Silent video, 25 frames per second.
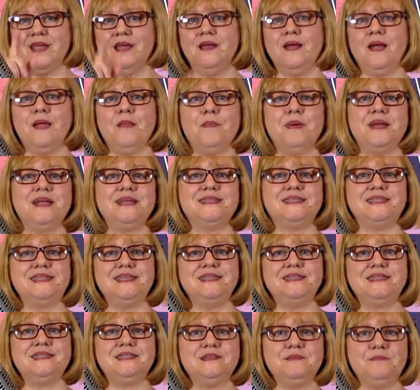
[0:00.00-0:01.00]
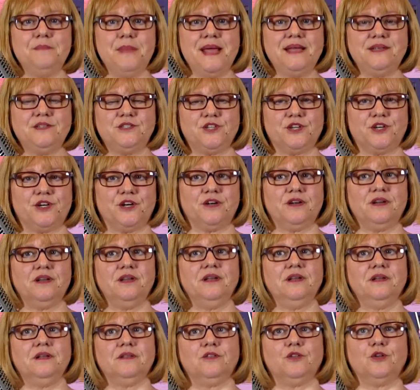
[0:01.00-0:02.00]
But a seasoned mentor
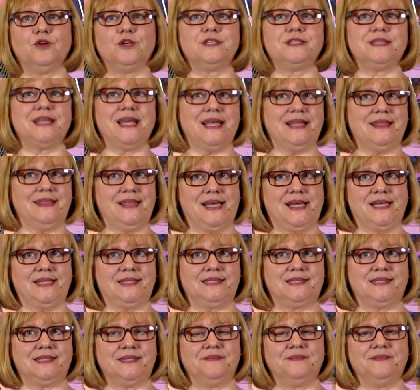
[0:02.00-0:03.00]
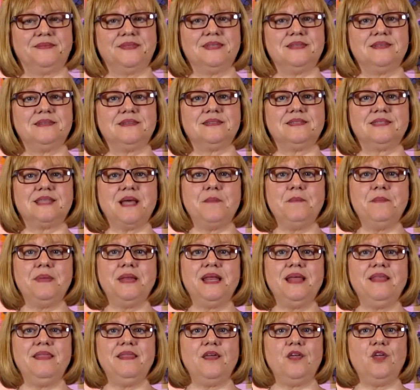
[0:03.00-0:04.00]
looks like this.
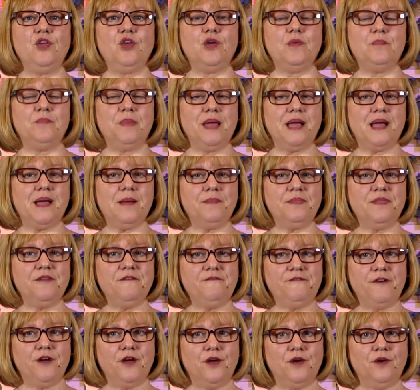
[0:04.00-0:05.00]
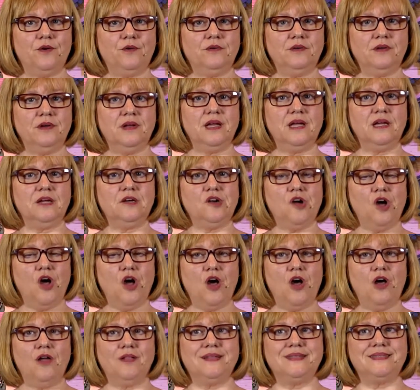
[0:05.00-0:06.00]
Somebody that you can pick up the phone and
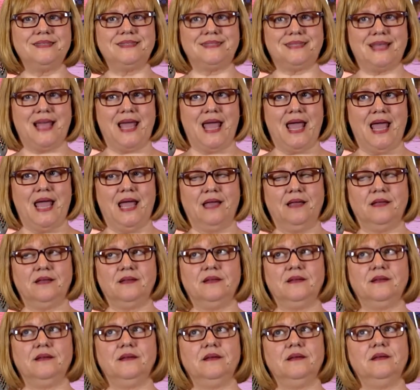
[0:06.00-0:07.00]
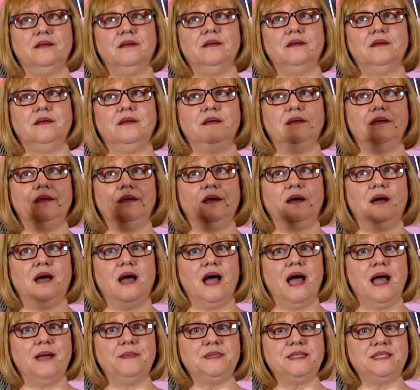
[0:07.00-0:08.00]
call and say,
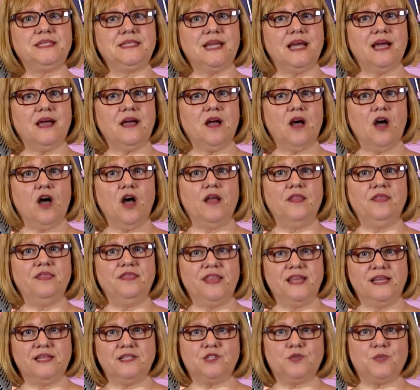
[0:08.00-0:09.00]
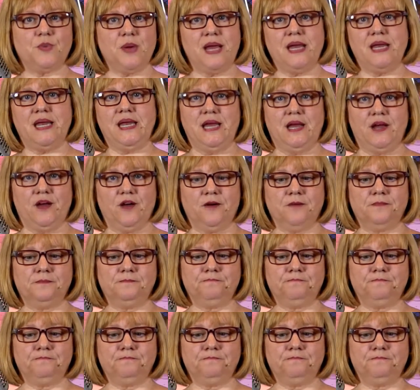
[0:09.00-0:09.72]
I'm stuck on this right here.